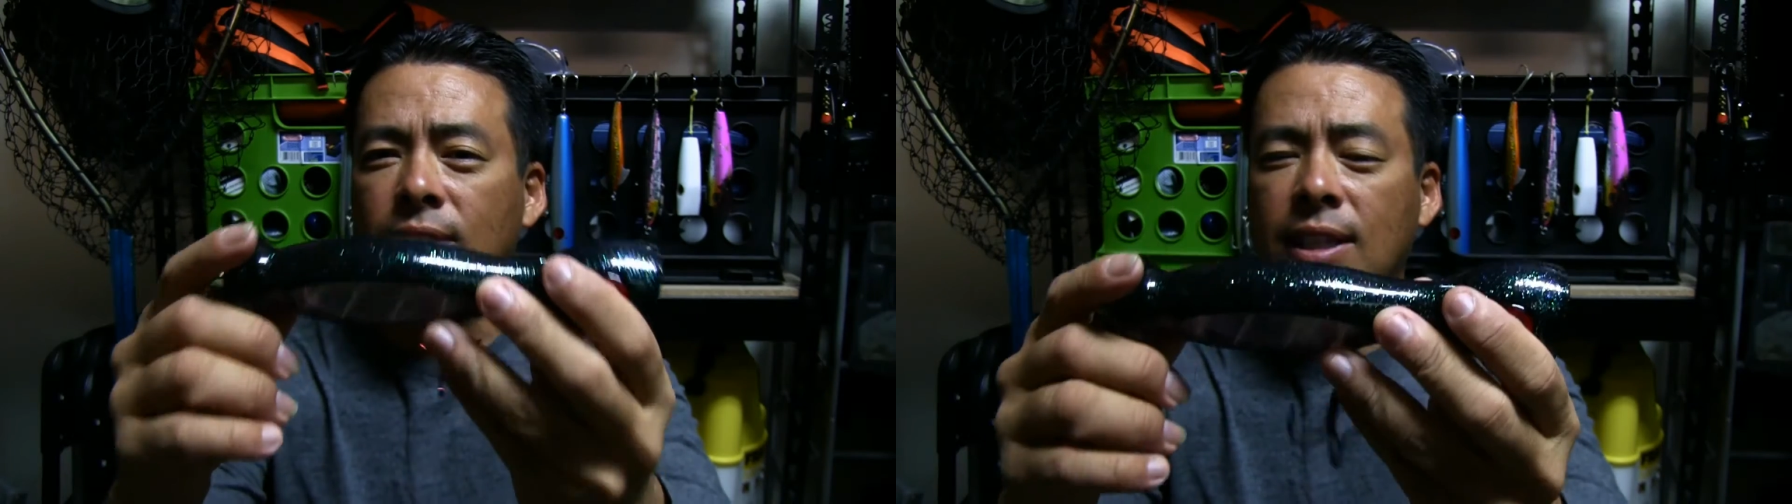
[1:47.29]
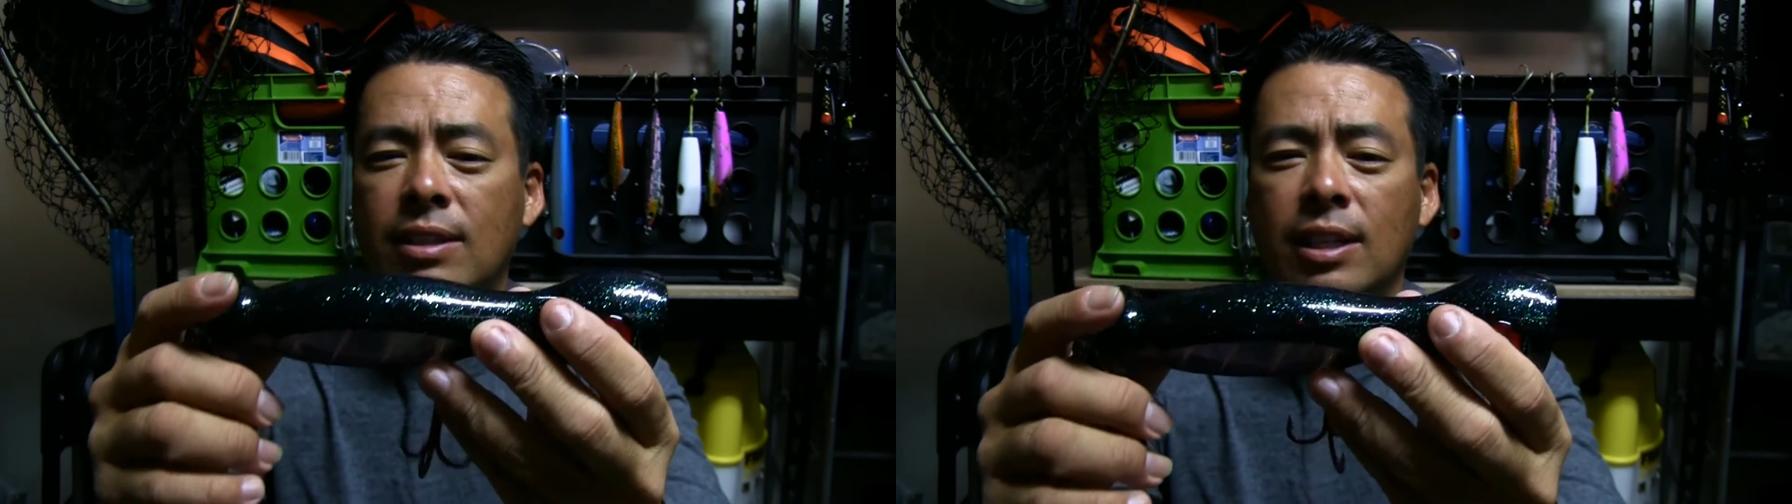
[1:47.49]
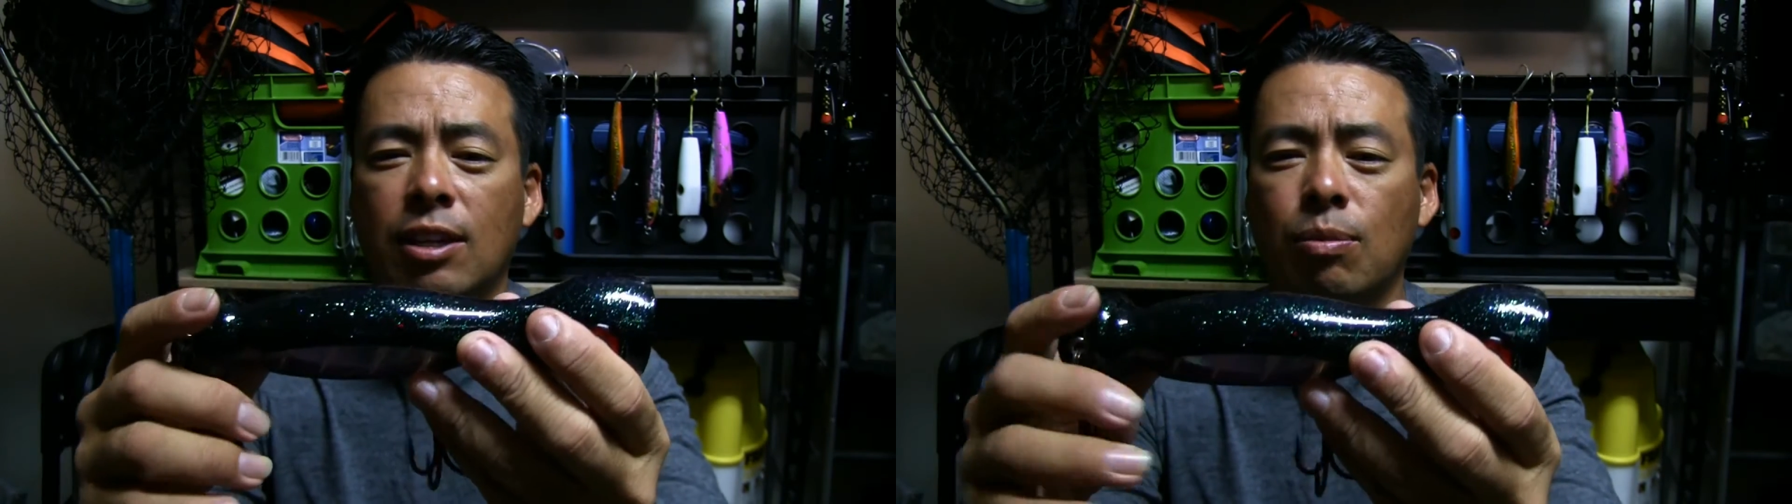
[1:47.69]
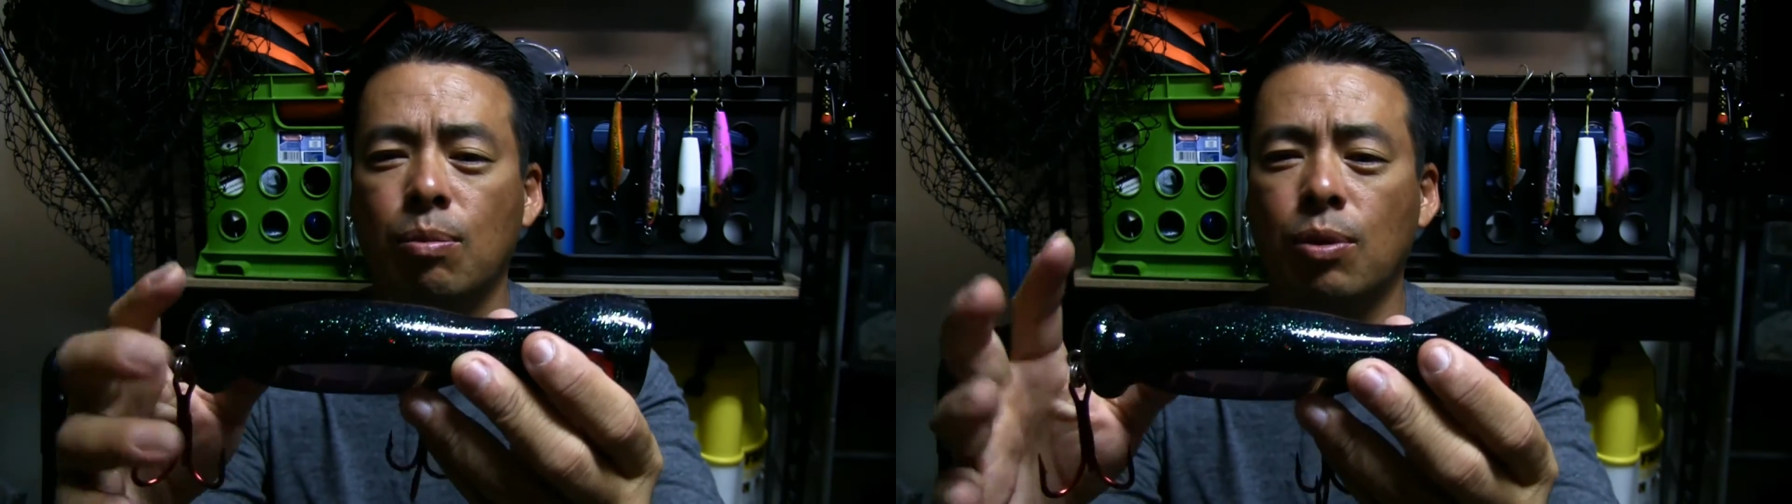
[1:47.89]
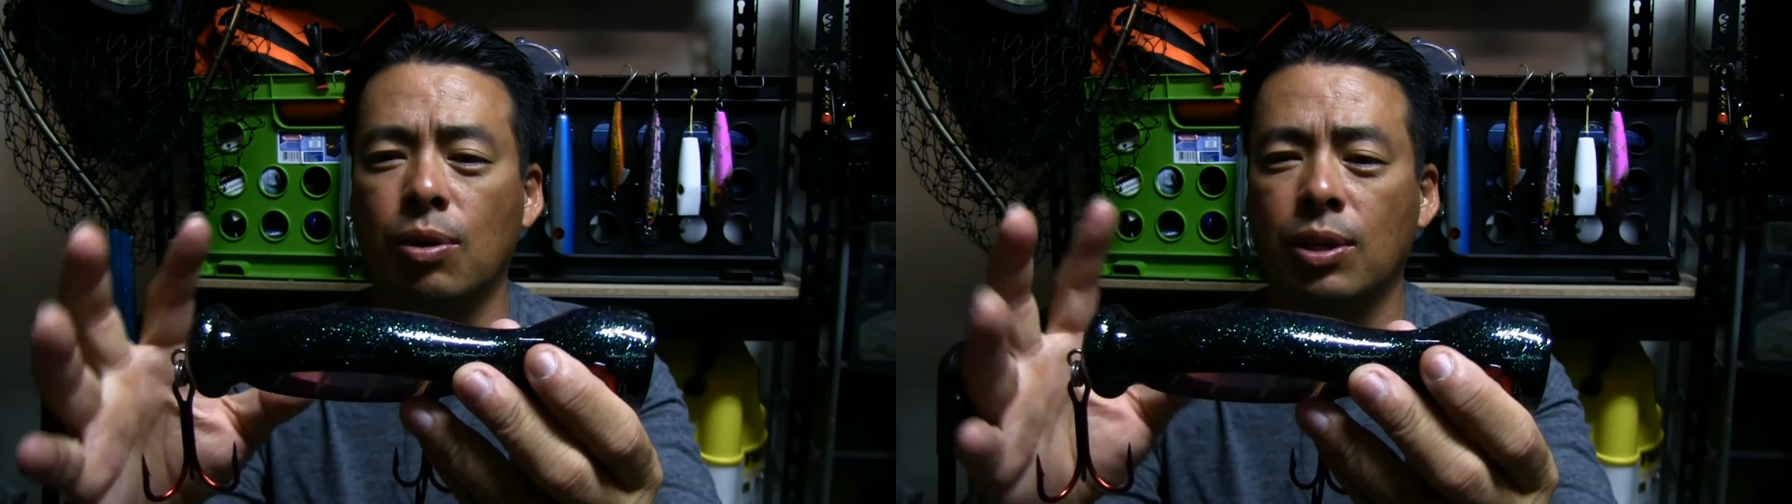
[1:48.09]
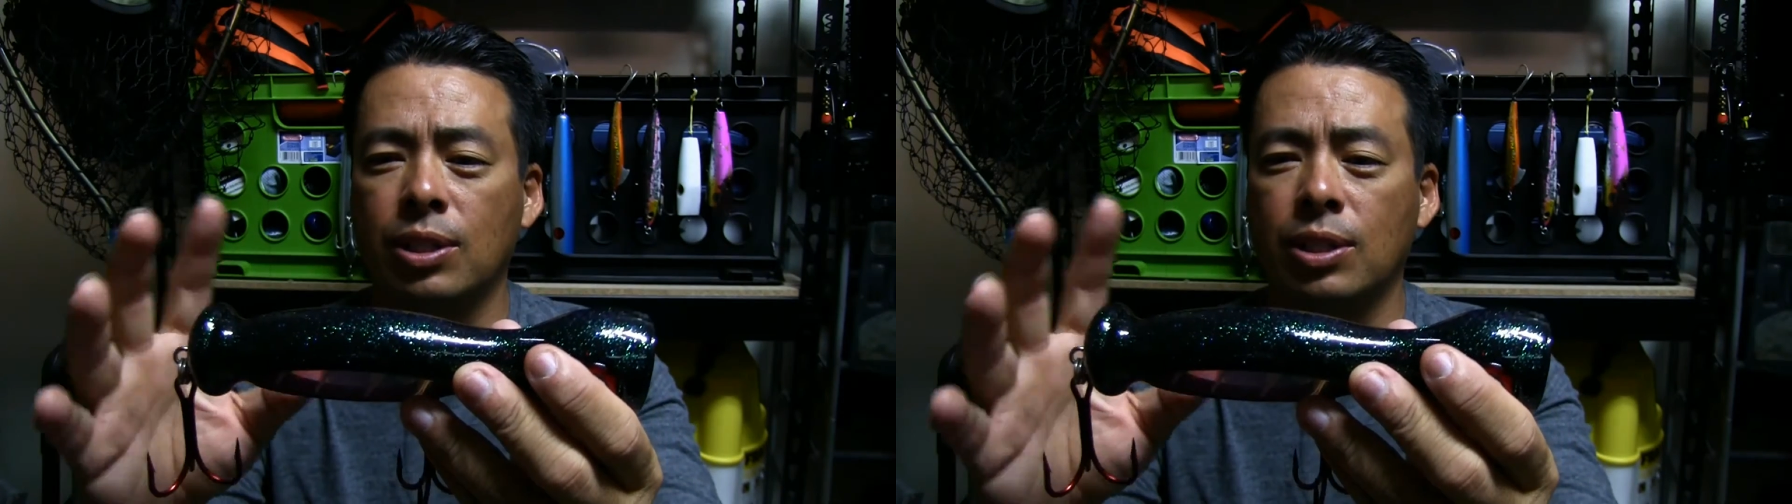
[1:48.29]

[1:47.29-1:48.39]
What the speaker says: it gives a little more